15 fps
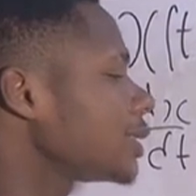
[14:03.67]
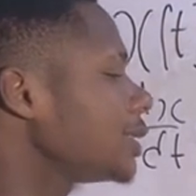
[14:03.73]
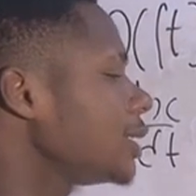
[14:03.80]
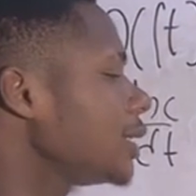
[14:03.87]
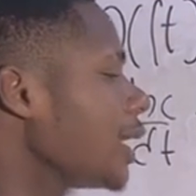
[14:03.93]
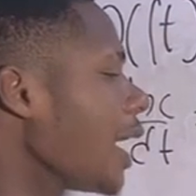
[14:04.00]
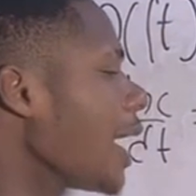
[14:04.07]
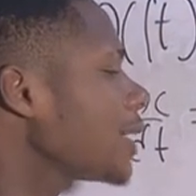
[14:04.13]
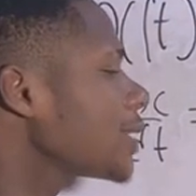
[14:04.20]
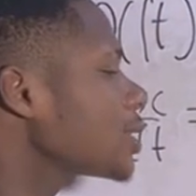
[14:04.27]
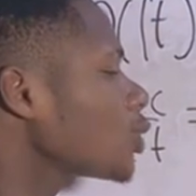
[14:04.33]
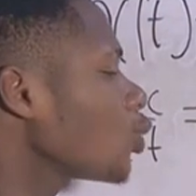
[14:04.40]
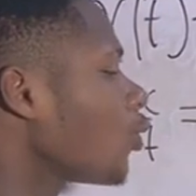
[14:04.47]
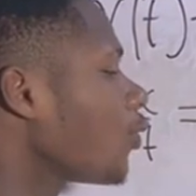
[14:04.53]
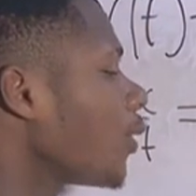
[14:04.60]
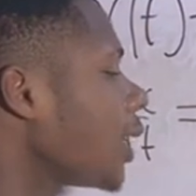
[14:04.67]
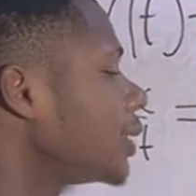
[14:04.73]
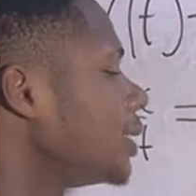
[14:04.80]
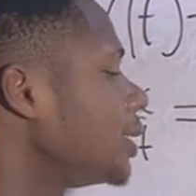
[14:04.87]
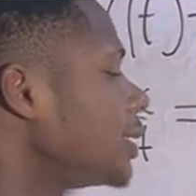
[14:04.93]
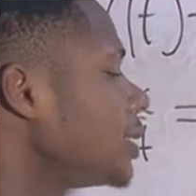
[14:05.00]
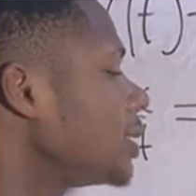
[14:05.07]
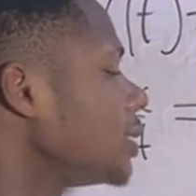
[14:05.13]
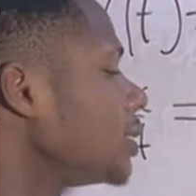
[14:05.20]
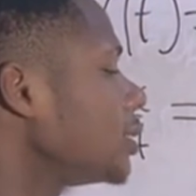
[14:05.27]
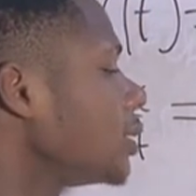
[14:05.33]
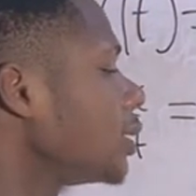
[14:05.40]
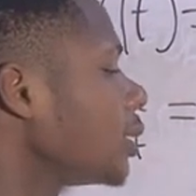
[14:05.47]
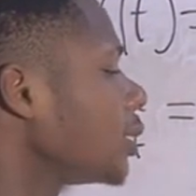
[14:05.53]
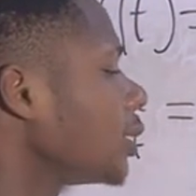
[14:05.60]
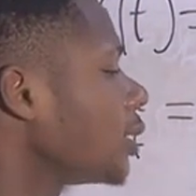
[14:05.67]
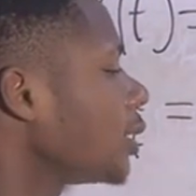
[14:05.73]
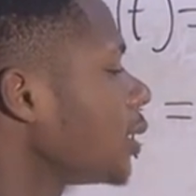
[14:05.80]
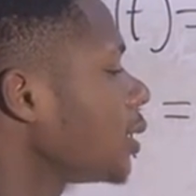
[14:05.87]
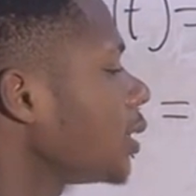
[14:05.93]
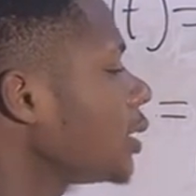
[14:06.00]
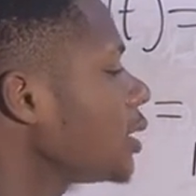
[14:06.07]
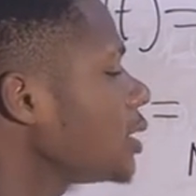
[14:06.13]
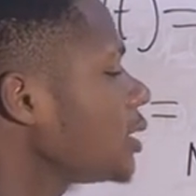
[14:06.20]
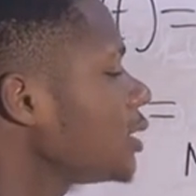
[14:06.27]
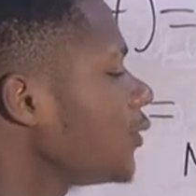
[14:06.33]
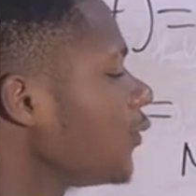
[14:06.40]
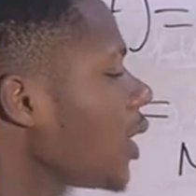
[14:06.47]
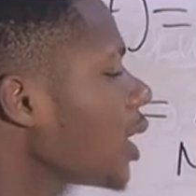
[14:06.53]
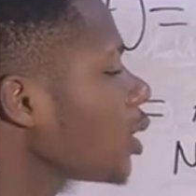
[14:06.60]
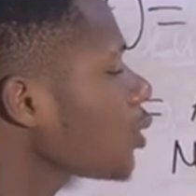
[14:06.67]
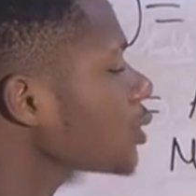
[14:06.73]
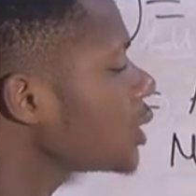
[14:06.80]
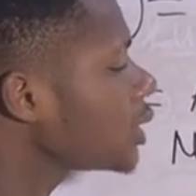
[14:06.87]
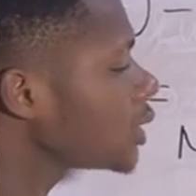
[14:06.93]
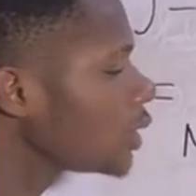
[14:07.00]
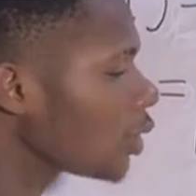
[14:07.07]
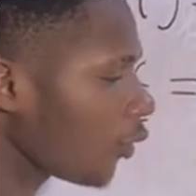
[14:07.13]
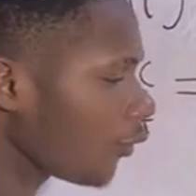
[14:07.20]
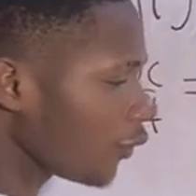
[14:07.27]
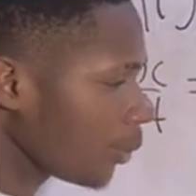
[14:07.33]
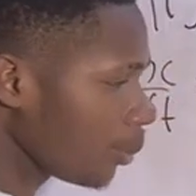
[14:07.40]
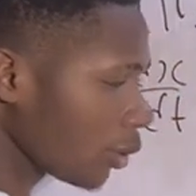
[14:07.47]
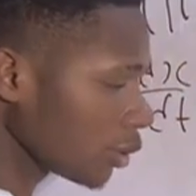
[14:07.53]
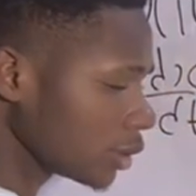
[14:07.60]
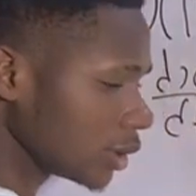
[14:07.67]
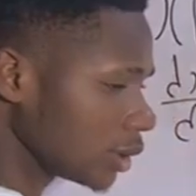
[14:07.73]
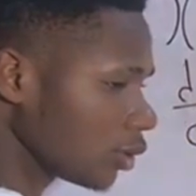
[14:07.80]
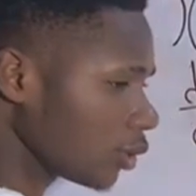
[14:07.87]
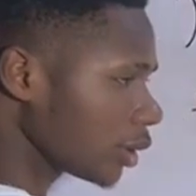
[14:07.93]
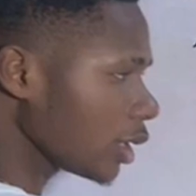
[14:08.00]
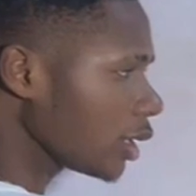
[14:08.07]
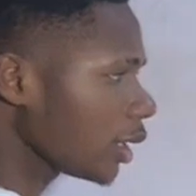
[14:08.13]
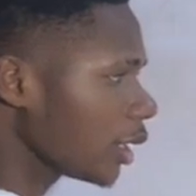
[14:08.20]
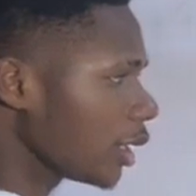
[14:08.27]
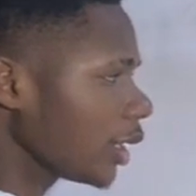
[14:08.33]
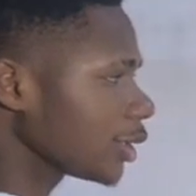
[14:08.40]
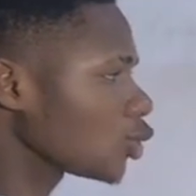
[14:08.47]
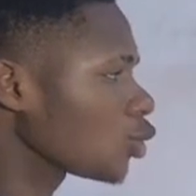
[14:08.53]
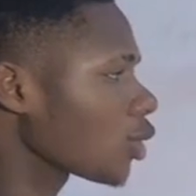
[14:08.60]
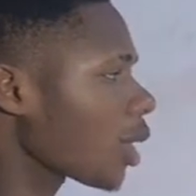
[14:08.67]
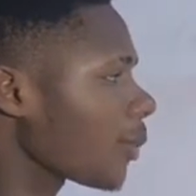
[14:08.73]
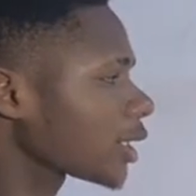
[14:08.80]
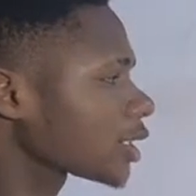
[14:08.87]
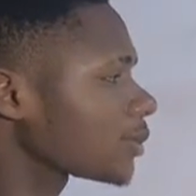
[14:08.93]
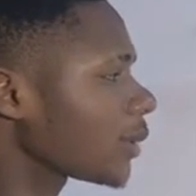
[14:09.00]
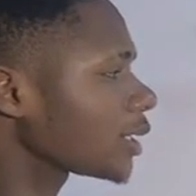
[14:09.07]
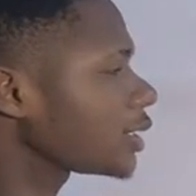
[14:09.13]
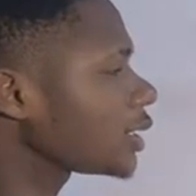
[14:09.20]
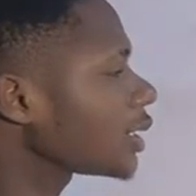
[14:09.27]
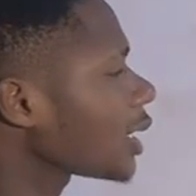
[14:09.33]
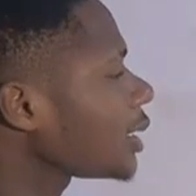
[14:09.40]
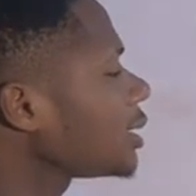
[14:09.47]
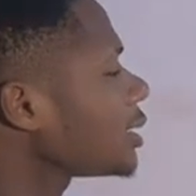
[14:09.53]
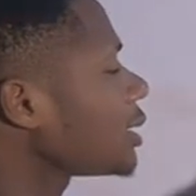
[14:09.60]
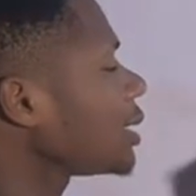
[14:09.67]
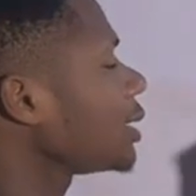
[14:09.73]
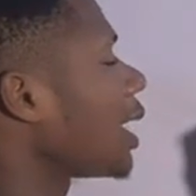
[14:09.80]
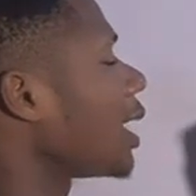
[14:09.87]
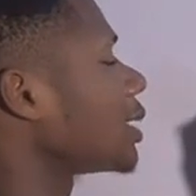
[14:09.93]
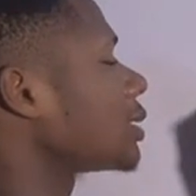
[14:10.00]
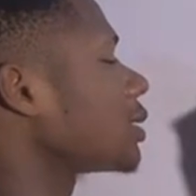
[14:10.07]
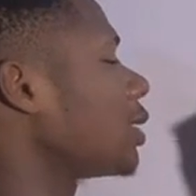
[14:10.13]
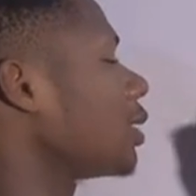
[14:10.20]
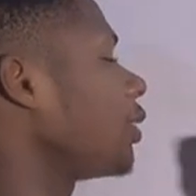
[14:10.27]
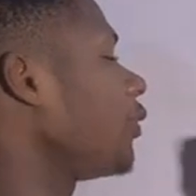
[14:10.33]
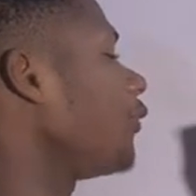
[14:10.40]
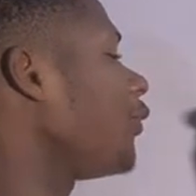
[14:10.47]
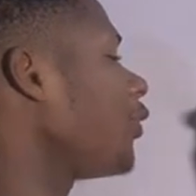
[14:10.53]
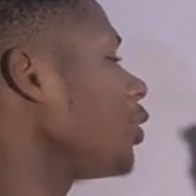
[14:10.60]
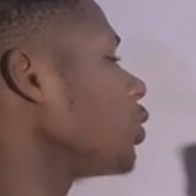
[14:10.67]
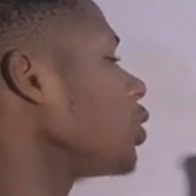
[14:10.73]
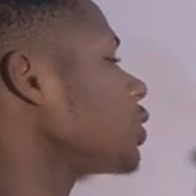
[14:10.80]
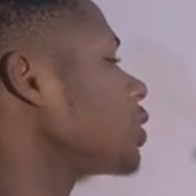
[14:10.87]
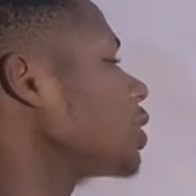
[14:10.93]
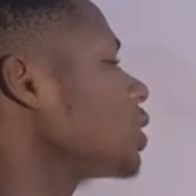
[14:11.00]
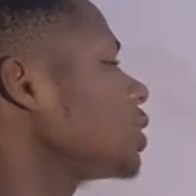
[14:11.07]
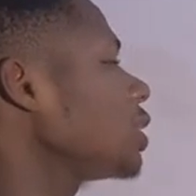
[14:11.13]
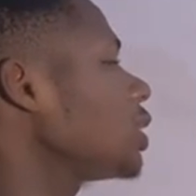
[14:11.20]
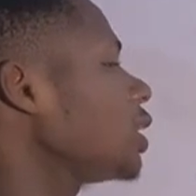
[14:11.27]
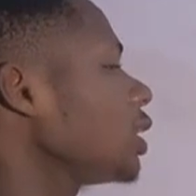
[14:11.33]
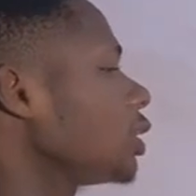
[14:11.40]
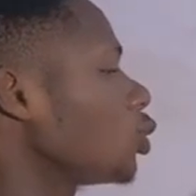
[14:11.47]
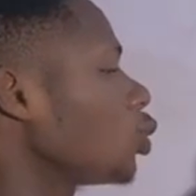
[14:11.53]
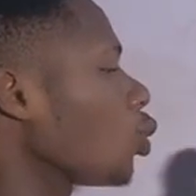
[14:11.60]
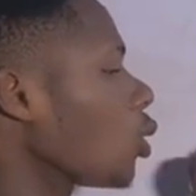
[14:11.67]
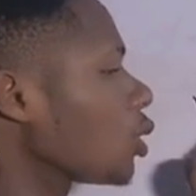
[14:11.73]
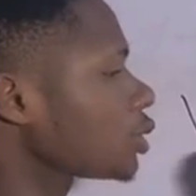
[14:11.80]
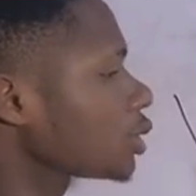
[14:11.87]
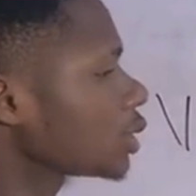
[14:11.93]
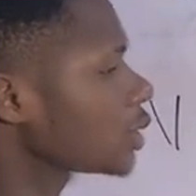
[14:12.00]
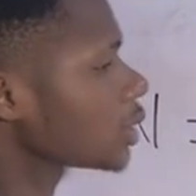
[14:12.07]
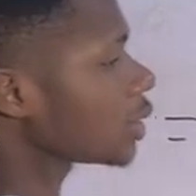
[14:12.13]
the x over dt is the velocity of a body. Okay, so we can mathematically say that velocity equals this